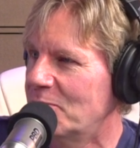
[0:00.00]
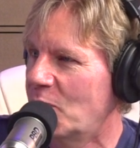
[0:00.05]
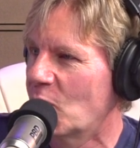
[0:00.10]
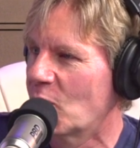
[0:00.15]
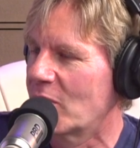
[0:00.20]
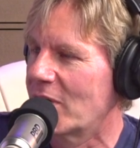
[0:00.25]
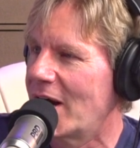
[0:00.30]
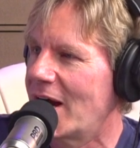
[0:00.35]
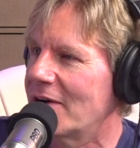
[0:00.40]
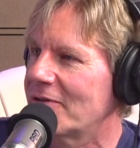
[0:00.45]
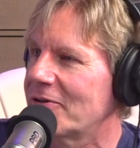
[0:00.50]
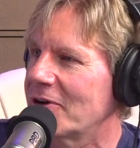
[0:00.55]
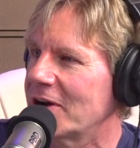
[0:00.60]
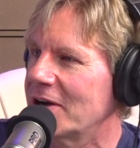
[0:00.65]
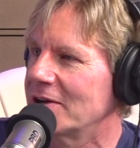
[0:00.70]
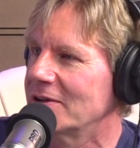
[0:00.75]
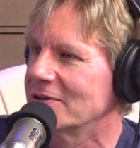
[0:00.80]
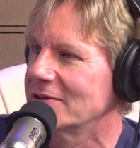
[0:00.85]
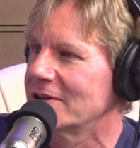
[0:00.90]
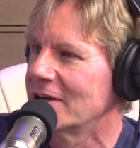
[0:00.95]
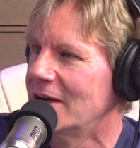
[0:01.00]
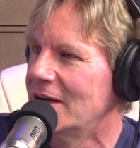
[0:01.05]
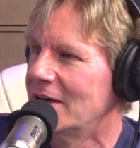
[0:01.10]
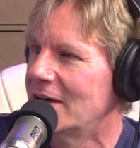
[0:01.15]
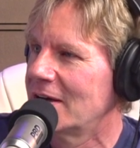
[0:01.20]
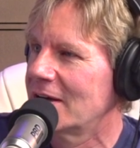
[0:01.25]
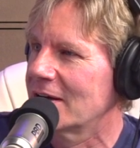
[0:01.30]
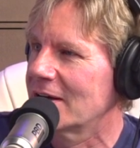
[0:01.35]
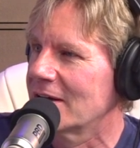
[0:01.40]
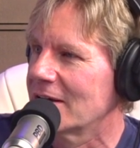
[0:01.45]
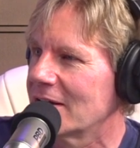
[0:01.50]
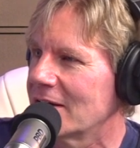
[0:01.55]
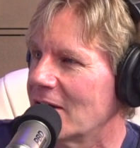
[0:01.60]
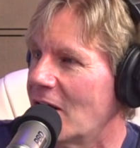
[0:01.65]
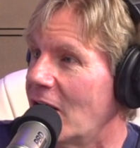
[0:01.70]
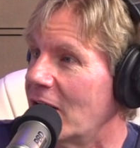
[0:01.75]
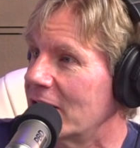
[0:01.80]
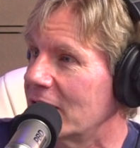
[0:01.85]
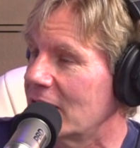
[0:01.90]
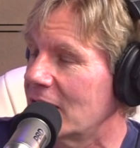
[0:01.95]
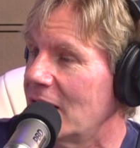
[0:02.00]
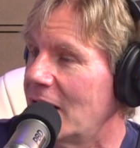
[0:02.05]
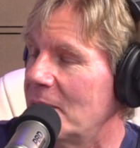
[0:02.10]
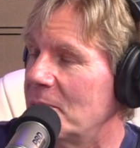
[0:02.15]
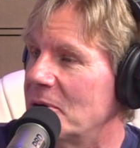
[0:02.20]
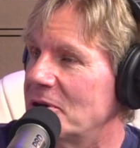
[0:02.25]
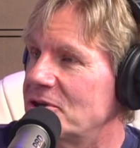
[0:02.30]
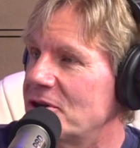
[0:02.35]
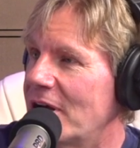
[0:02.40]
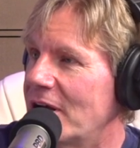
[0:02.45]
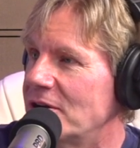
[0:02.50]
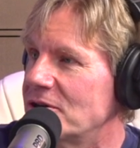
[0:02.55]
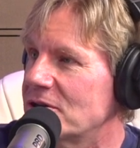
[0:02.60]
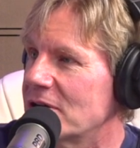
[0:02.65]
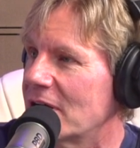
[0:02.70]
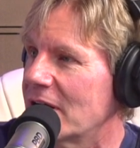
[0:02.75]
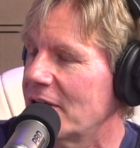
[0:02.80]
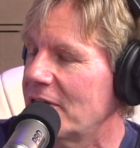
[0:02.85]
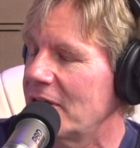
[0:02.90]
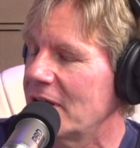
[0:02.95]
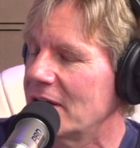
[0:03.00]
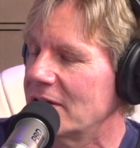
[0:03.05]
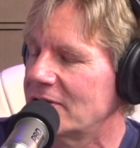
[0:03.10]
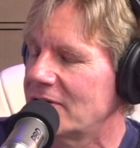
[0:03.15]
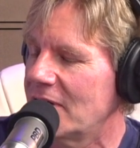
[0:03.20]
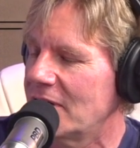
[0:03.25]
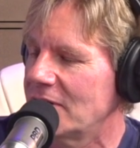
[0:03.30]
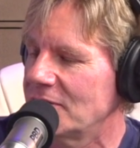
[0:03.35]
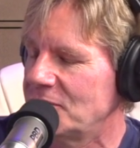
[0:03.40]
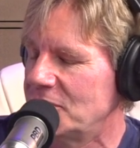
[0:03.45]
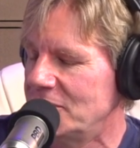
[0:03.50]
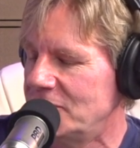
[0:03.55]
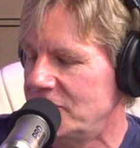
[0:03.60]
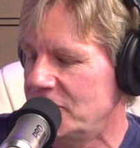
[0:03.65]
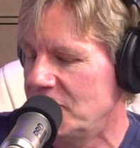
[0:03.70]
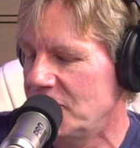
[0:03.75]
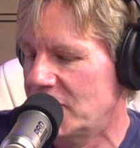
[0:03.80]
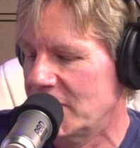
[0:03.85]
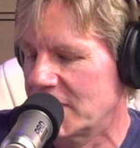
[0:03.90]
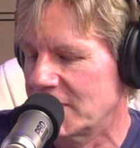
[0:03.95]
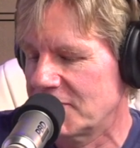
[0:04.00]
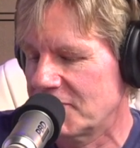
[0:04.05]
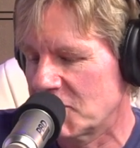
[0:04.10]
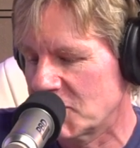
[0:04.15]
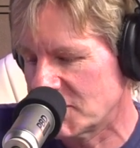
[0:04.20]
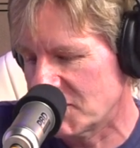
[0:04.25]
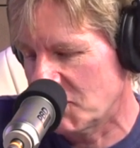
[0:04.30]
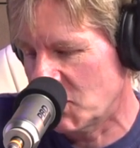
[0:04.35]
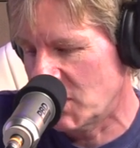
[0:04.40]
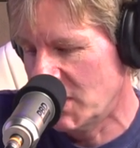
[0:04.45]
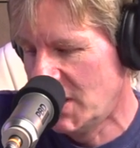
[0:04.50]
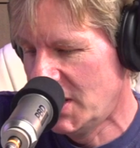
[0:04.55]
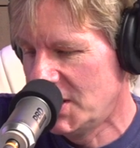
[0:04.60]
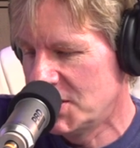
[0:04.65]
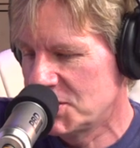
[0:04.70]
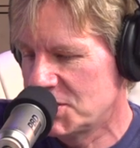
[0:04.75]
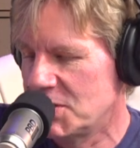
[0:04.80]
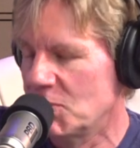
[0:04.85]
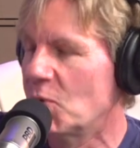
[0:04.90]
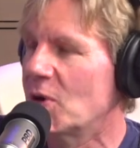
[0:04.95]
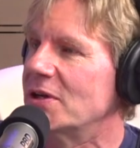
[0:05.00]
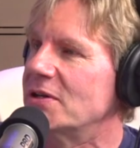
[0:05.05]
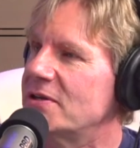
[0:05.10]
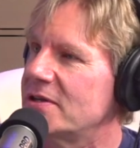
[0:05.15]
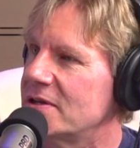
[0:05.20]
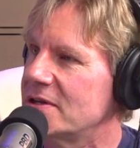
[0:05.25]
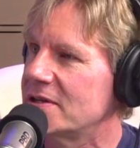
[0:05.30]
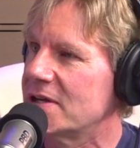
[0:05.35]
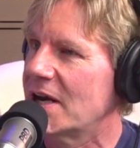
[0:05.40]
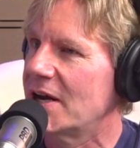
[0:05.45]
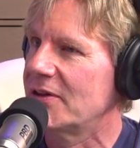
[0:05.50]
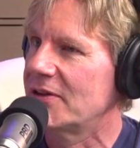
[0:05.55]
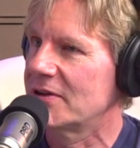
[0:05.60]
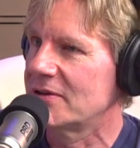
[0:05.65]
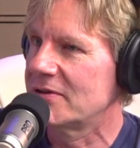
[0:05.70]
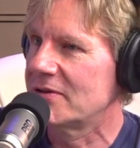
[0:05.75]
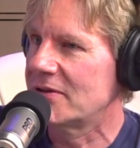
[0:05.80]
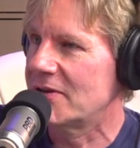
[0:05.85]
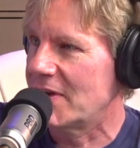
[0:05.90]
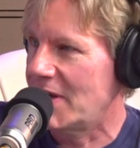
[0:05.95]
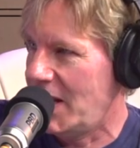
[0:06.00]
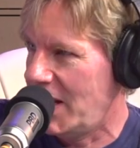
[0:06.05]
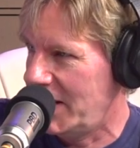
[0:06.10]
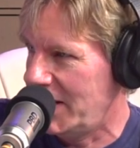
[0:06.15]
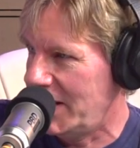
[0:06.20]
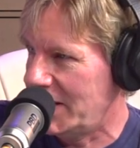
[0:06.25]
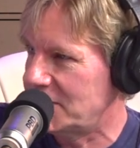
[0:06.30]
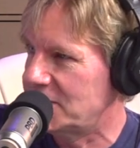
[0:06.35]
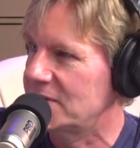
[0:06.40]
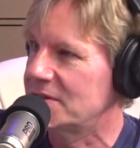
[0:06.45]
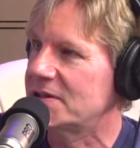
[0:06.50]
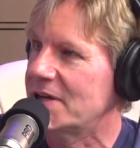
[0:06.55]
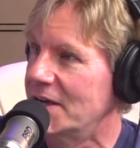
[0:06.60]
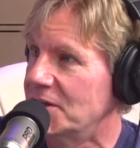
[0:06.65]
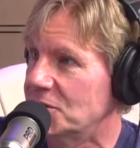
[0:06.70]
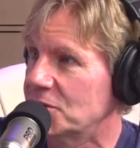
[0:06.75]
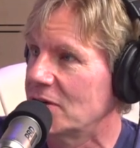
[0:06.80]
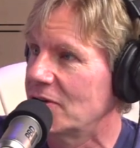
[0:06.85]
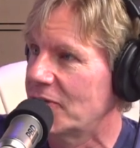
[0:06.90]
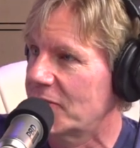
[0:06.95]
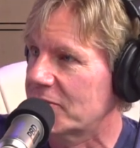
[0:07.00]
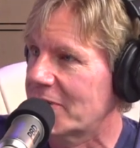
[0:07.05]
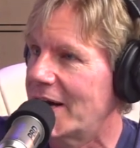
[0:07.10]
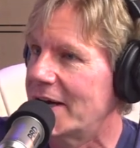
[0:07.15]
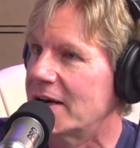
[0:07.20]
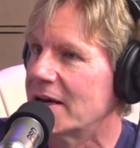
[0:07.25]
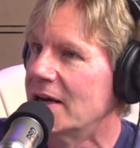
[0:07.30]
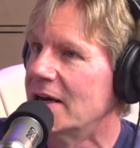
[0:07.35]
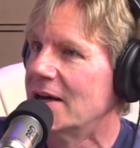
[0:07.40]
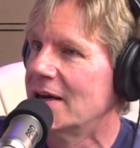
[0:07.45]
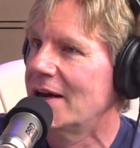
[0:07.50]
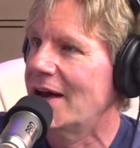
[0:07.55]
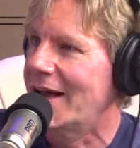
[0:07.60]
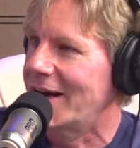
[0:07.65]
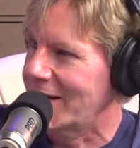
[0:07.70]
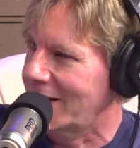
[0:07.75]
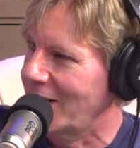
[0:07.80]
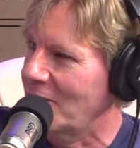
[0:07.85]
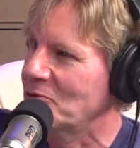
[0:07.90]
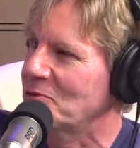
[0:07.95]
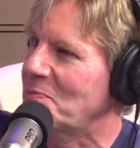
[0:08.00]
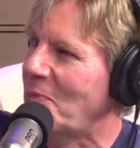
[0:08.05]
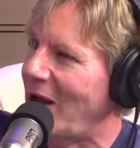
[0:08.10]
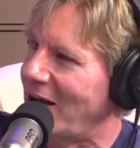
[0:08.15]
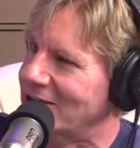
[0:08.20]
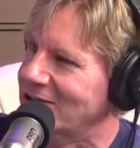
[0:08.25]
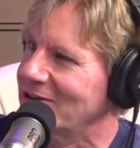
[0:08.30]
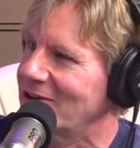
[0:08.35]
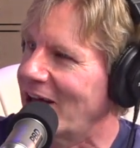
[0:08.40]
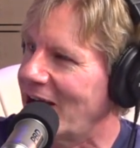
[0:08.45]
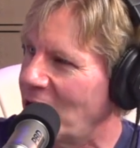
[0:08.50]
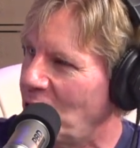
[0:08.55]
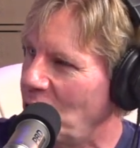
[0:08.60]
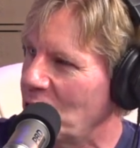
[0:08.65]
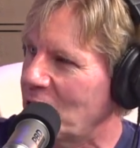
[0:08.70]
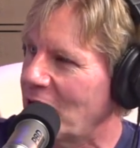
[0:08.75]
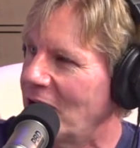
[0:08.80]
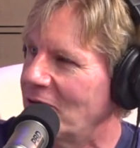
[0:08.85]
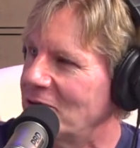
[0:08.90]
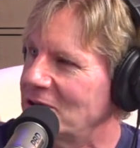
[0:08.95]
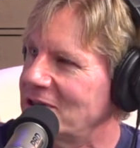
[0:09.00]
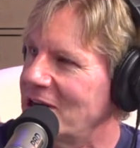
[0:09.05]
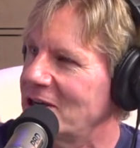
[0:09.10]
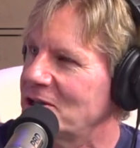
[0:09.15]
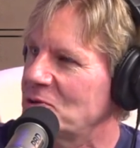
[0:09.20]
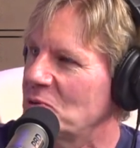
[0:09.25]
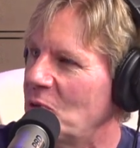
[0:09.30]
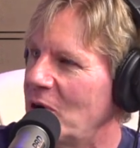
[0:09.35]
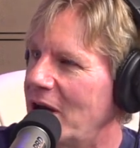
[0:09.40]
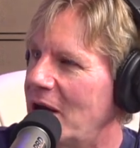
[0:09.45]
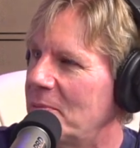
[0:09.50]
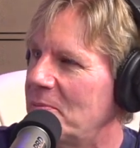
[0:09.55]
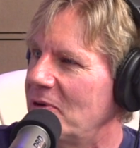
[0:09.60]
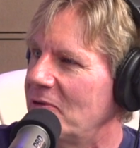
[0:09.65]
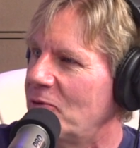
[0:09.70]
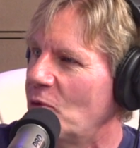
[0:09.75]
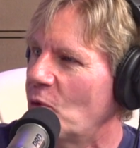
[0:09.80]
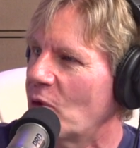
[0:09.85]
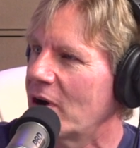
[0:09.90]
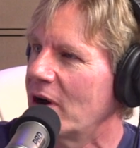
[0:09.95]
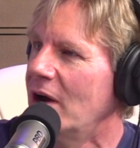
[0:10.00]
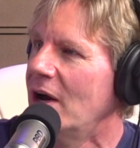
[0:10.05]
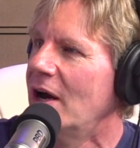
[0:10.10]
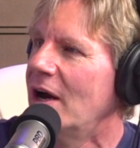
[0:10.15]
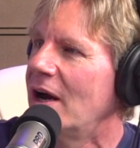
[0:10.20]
poor Africans on climate change, and I think it tells you two things. First of all, she wants to say this is an existential threat, and it goes back to that whole conversation we had before,